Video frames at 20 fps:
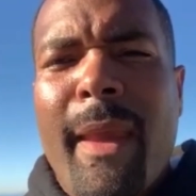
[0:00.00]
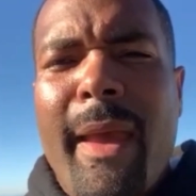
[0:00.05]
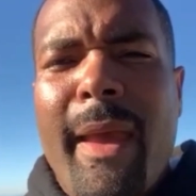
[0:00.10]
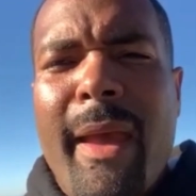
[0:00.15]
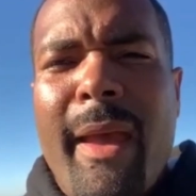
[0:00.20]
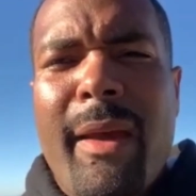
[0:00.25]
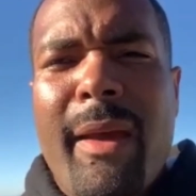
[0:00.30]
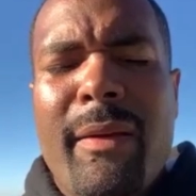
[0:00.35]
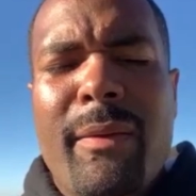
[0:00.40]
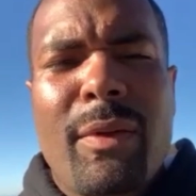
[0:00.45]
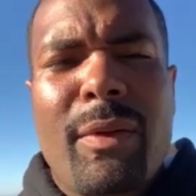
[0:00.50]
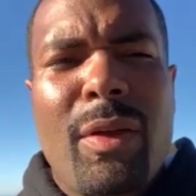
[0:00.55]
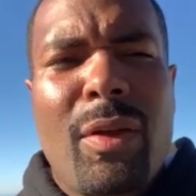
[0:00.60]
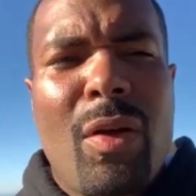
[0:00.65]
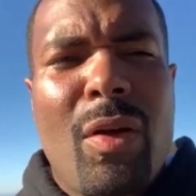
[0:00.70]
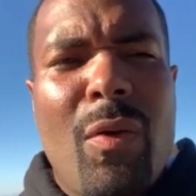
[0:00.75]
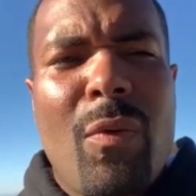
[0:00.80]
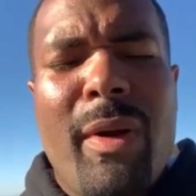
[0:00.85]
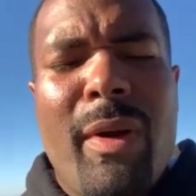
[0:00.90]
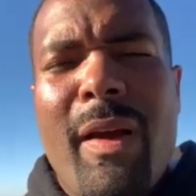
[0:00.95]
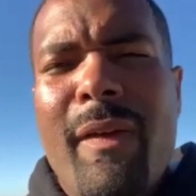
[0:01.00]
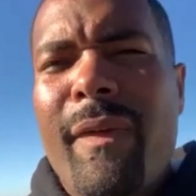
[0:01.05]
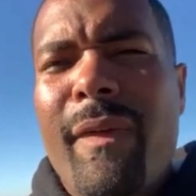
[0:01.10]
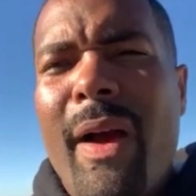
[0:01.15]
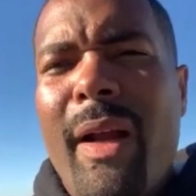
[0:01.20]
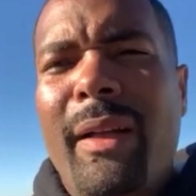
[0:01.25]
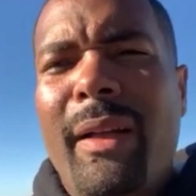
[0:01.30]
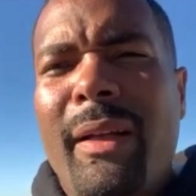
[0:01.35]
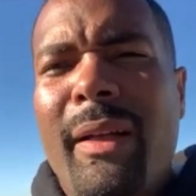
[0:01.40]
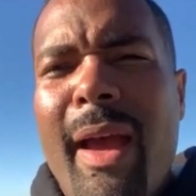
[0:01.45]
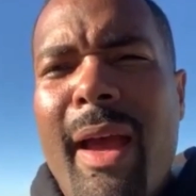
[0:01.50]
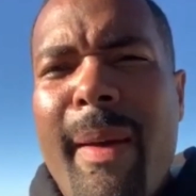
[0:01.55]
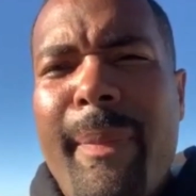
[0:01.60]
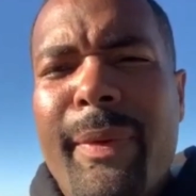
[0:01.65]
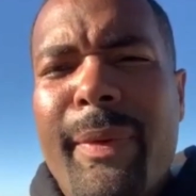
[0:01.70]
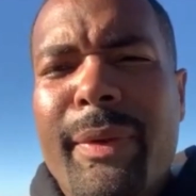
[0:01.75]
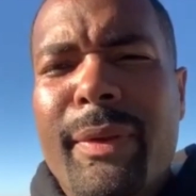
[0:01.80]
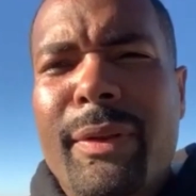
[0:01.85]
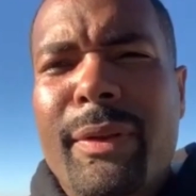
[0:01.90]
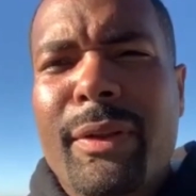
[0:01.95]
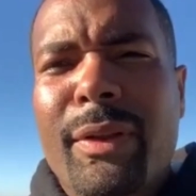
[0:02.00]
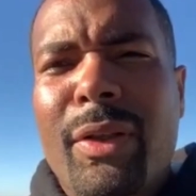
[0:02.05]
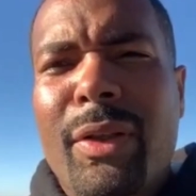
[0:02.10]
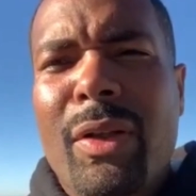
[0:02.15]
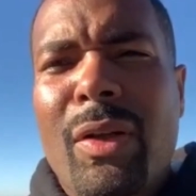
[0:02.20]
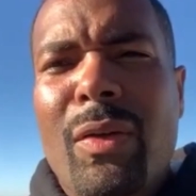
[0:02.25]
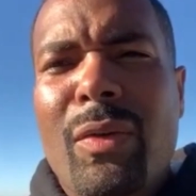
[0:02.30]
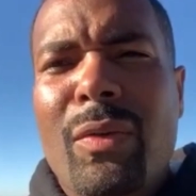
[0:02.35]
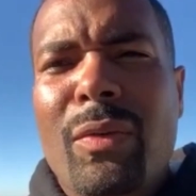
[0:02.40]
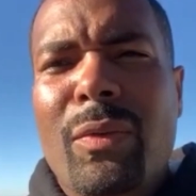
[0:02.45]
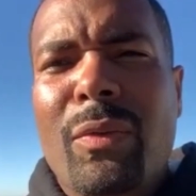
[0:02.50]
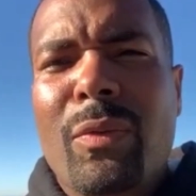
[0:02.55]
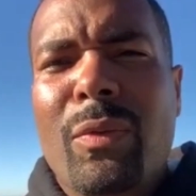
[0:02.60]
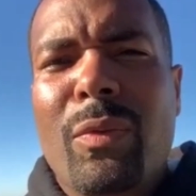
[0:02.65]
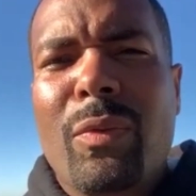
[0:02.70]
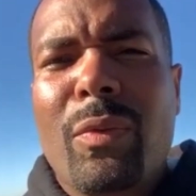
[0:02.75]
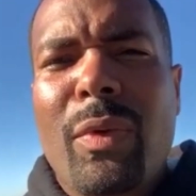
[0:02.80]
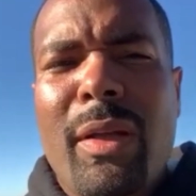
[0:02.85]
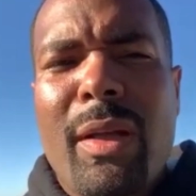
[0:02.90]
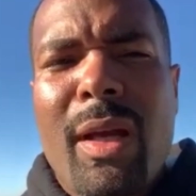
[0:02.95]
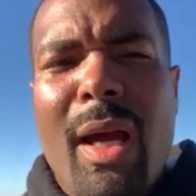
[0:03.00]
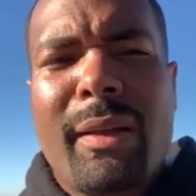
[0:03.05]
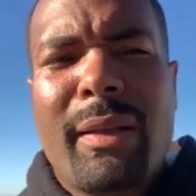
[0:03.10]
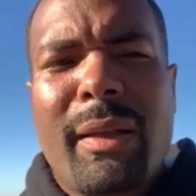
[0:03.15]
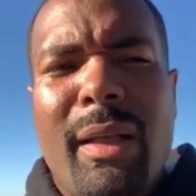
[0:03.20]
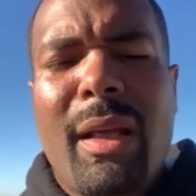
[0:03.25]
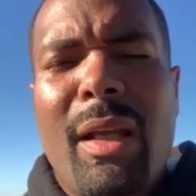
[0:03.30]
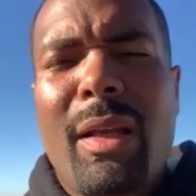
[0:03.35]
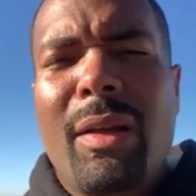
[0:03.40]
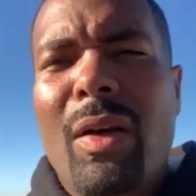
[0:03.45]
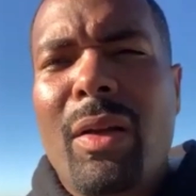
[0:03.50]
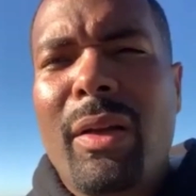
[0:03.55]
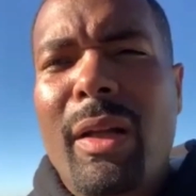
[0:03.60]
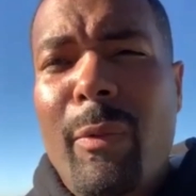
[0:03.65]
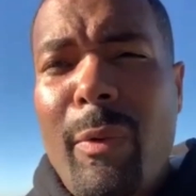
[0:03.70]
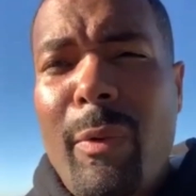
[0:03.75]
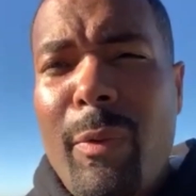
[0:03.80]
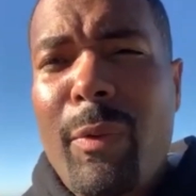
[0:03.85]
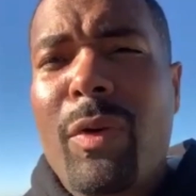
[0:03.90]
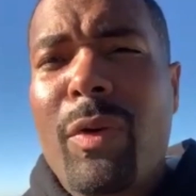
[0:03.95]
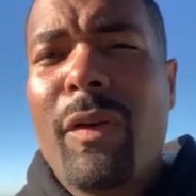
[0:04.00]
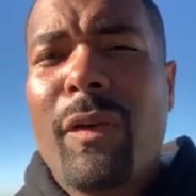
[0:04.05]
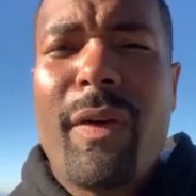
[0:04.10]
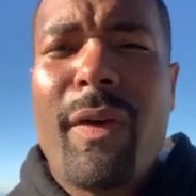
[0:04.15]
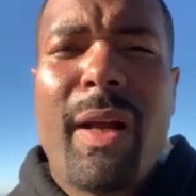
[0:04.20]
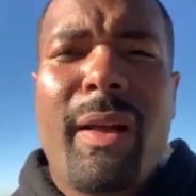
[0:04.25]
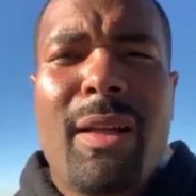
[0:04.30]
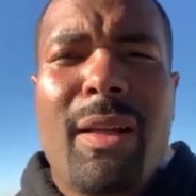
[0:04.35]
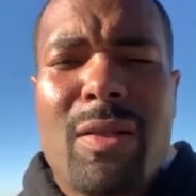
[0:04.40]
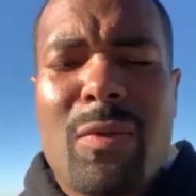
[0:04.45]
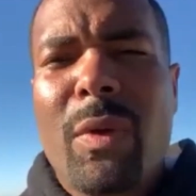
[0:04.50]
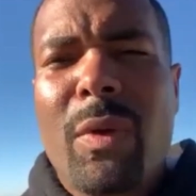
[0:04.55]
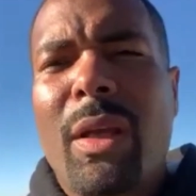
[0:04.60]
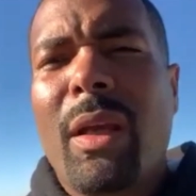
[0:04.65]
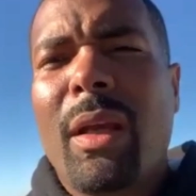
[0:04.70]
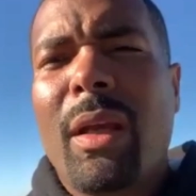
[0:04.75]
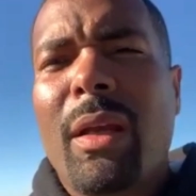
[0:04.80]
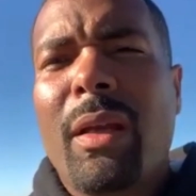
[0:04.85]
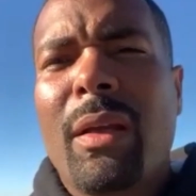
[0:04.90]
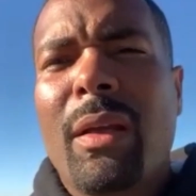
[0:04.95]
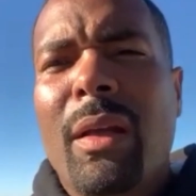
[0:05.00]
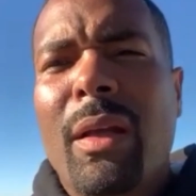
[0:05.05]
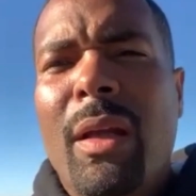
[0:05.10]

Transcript: And, you know, when that fight didn't happen, you know, he, I think he thought that we were going to fight this weekend.